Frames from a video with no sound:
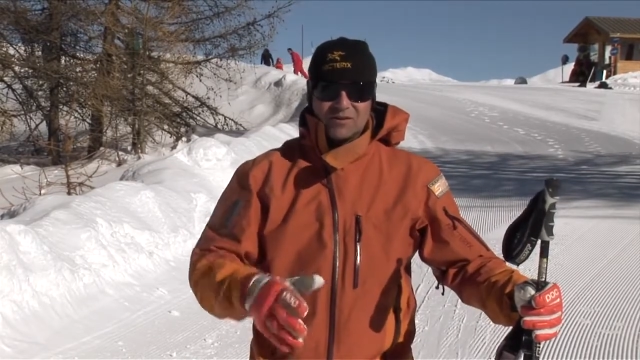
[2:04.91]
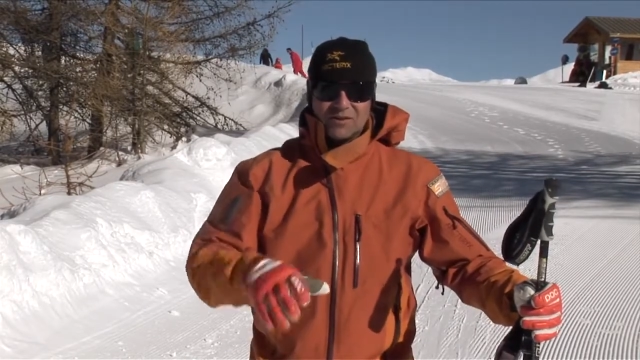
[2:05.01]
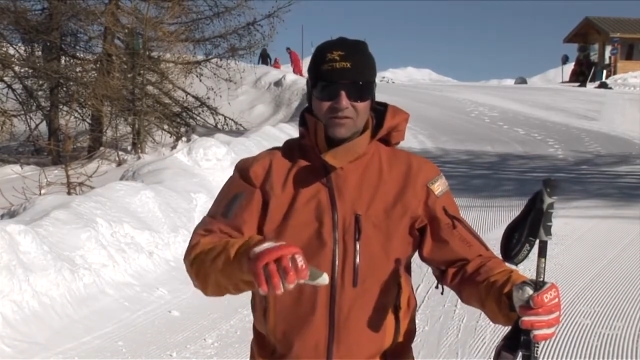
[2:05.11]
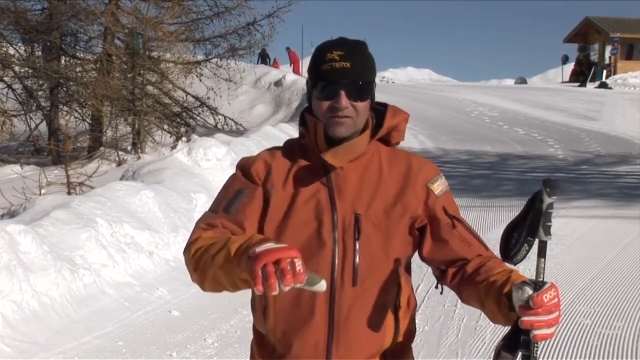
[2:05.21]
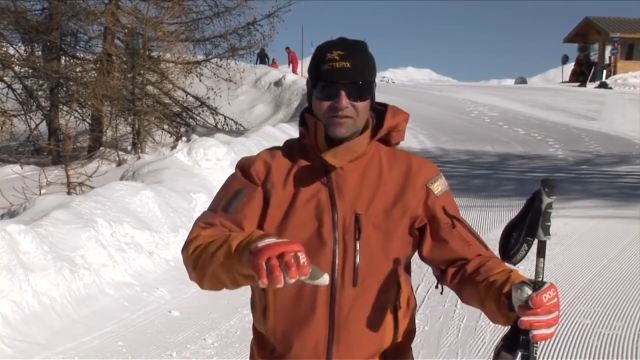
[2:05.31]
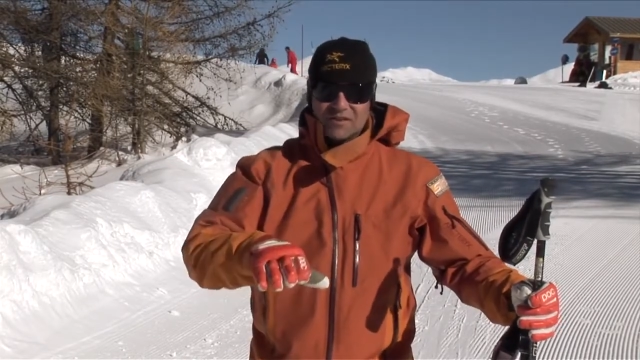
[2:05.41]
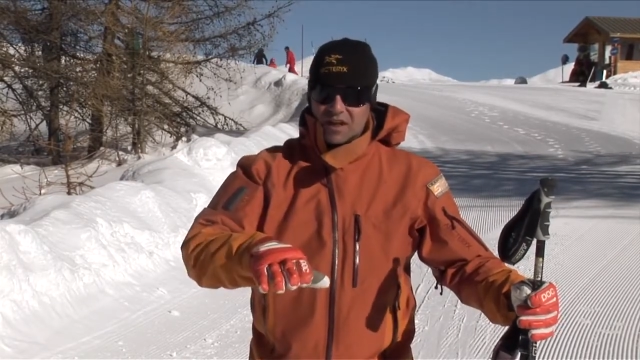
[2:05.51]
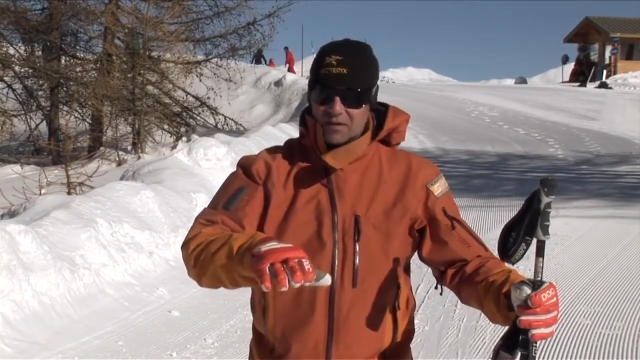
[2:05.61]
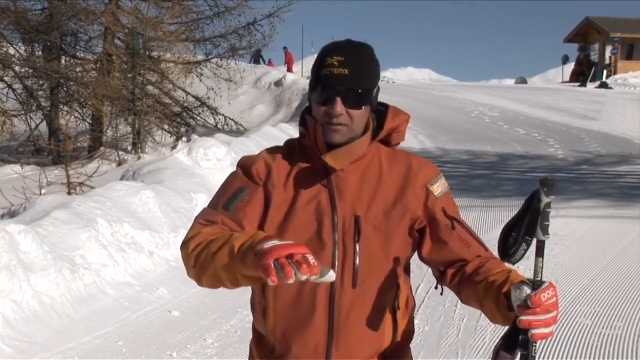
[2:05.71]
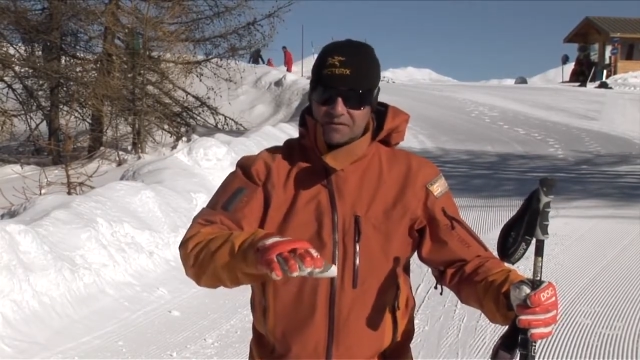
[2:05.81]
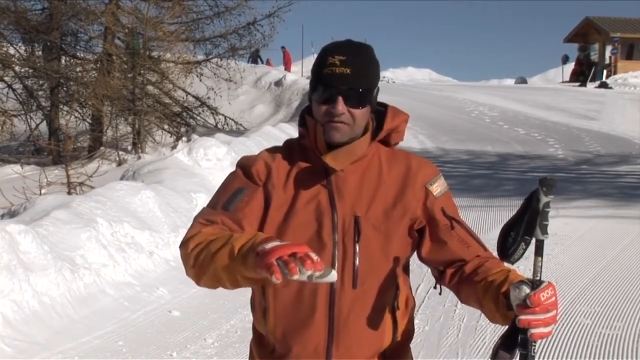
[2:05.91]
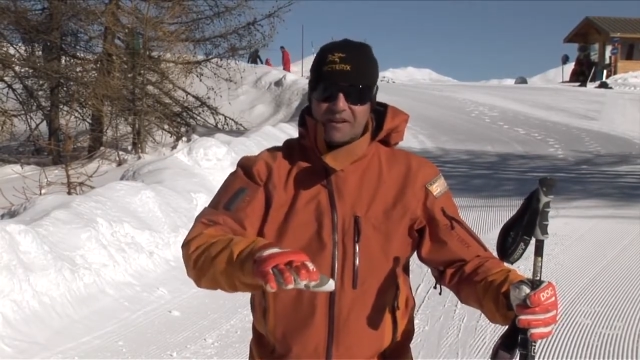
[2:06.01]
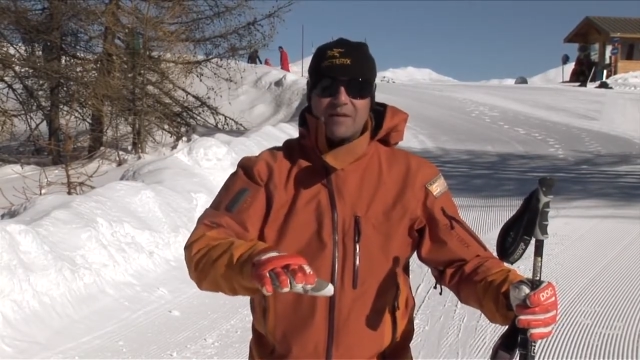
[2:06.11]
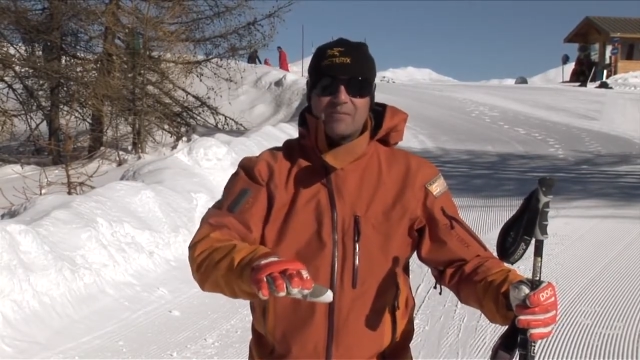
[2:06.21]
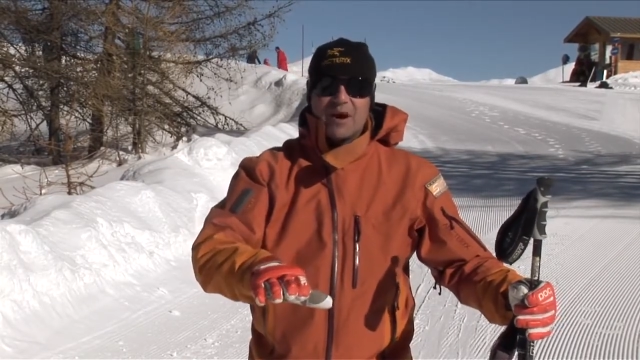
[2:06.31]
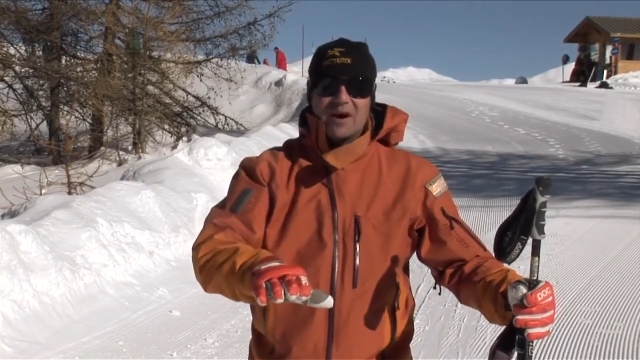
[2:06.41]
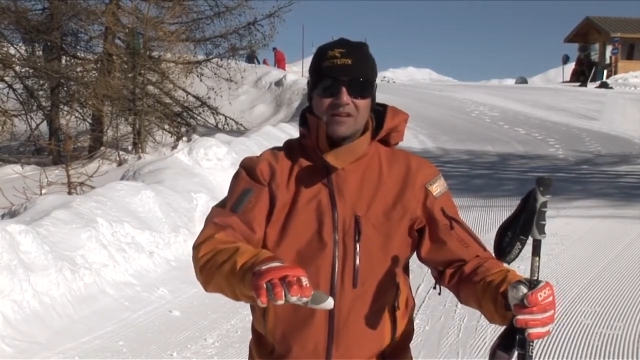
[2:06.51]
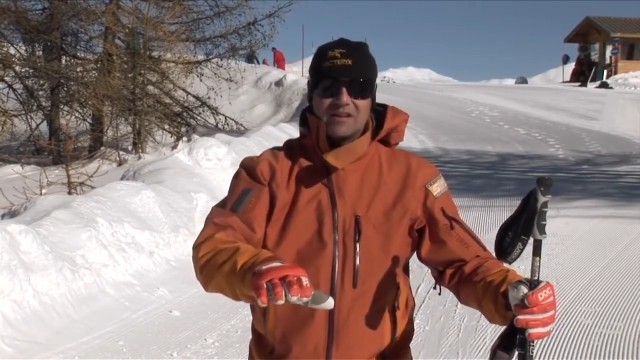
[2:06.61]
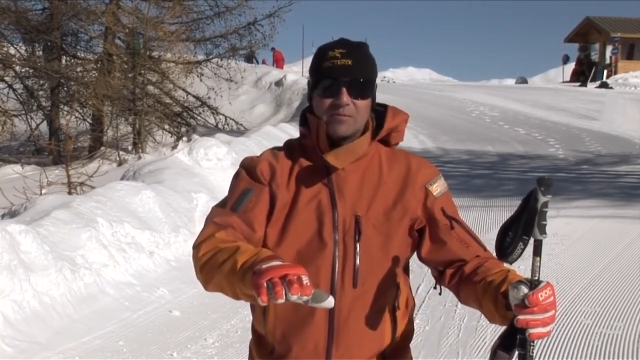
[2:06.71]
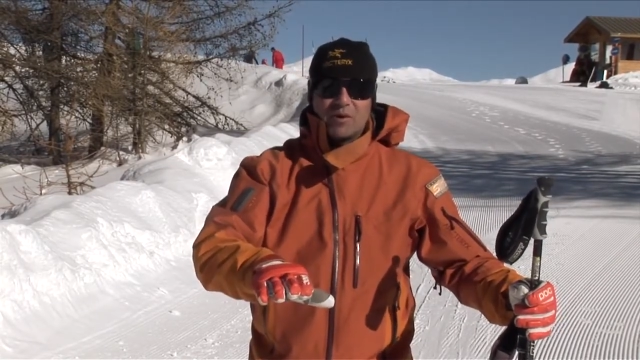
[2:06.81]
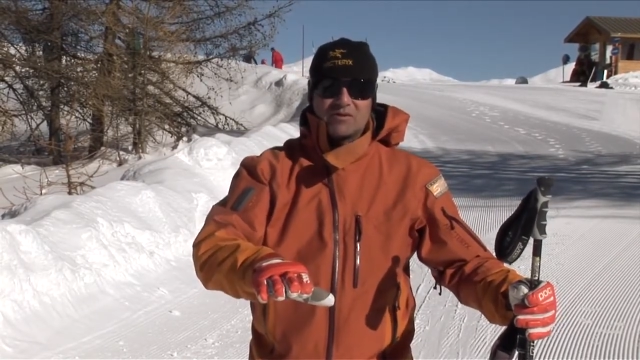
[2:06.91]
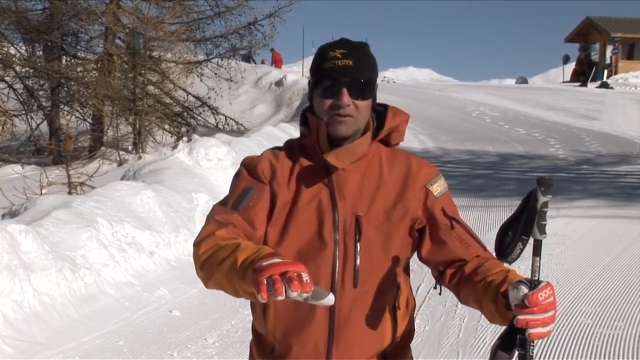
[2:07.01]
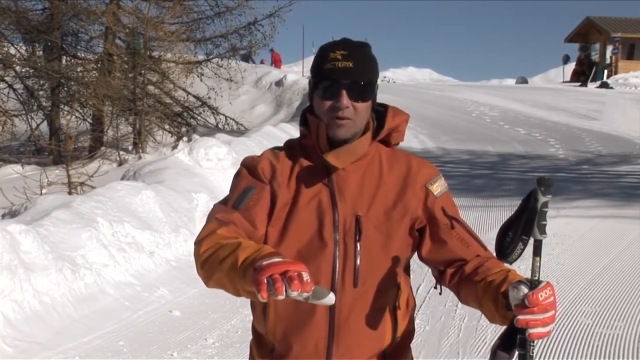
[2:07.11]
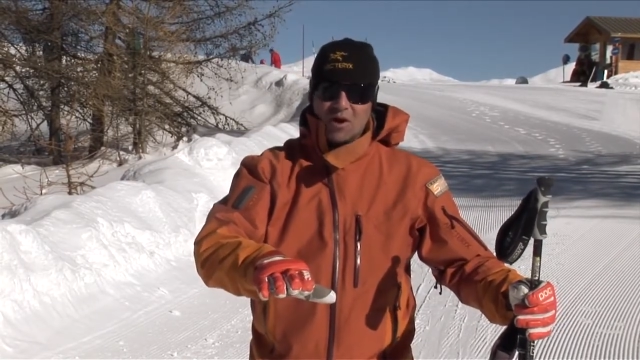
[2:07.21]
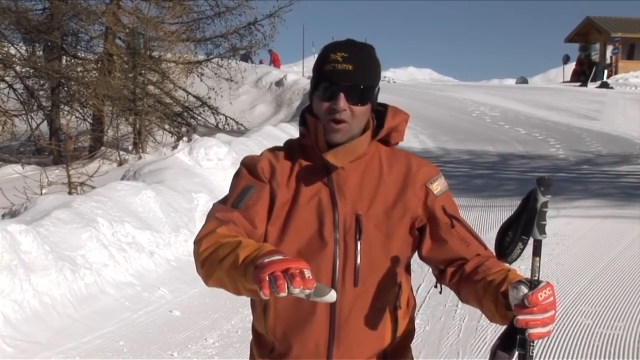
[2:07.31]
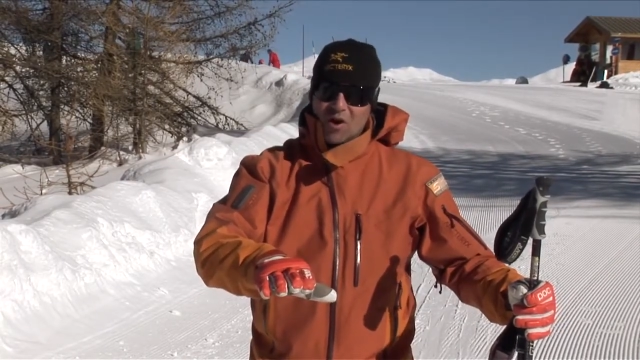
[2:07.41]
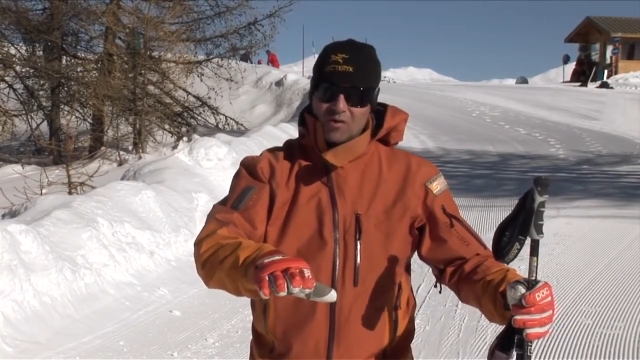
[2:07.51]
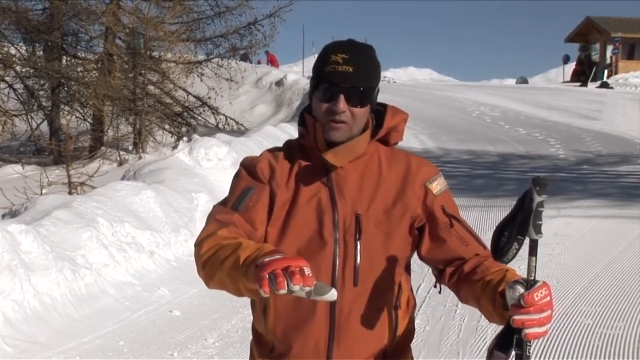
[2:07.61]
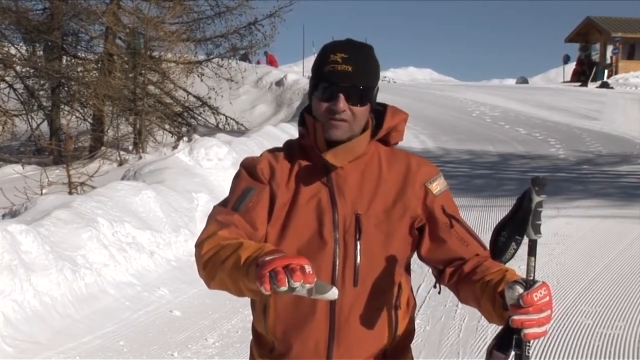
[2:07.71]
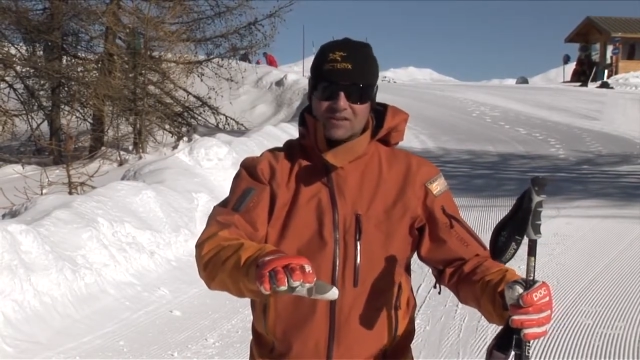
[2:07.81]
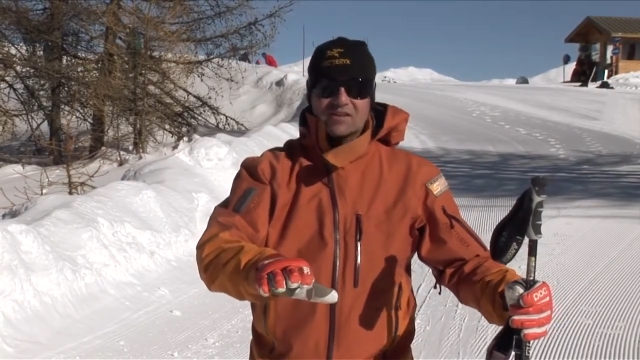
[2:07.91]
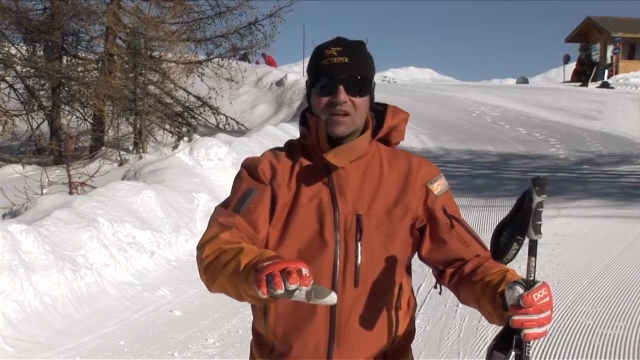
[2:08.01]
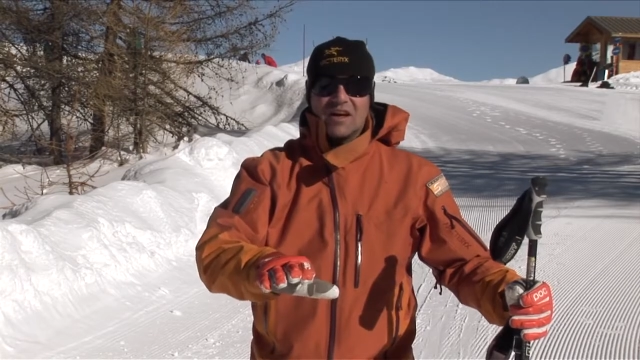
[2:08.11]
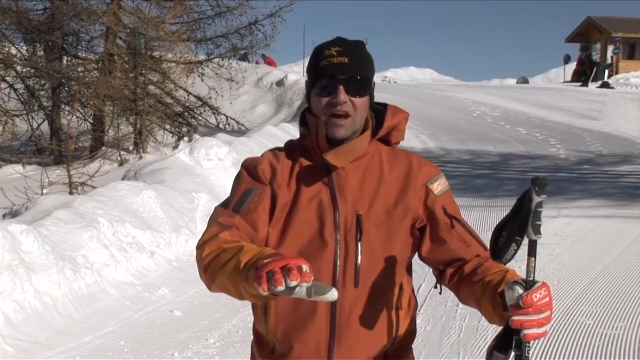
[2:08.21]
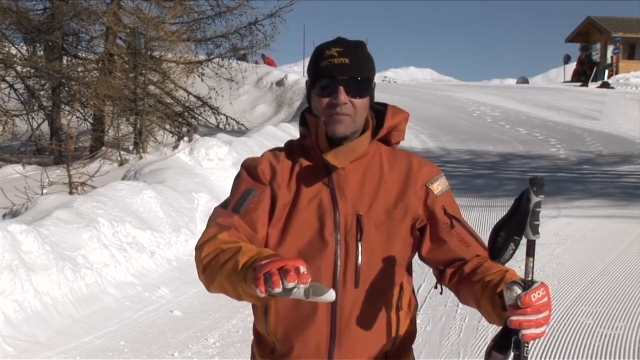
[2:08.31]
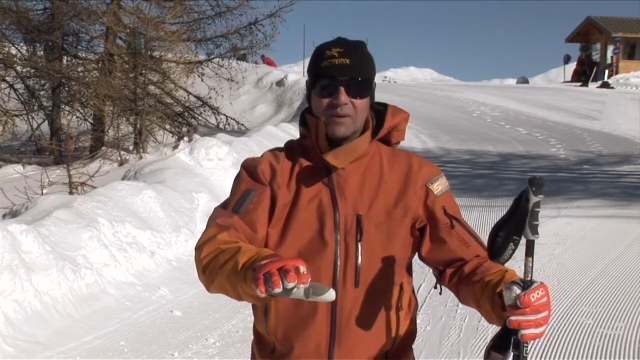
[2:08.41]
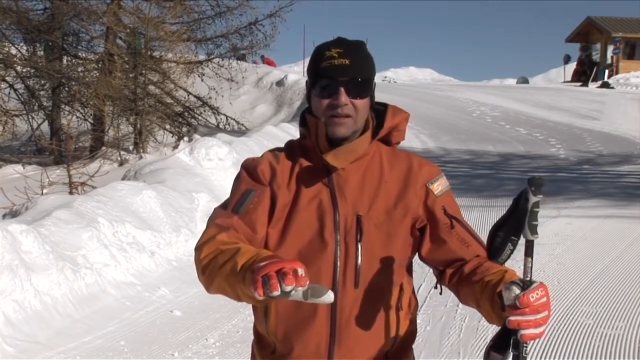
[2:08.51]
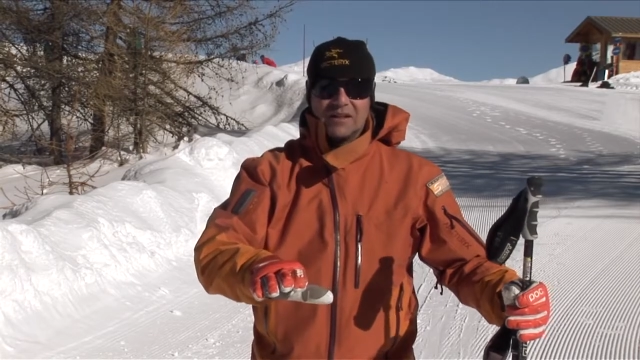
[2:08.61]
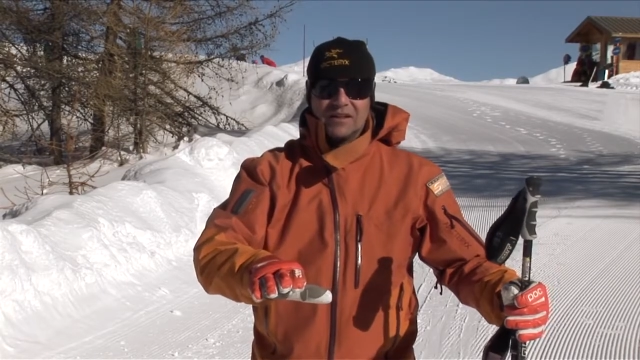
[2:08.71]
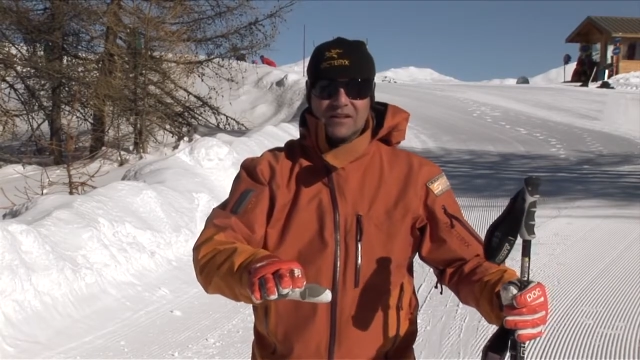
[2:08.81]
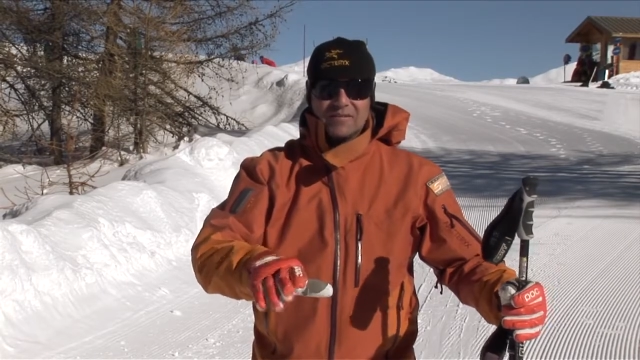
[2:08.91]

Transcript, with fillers: Look for a slope with a flat part at the bottom or even a slight uphill,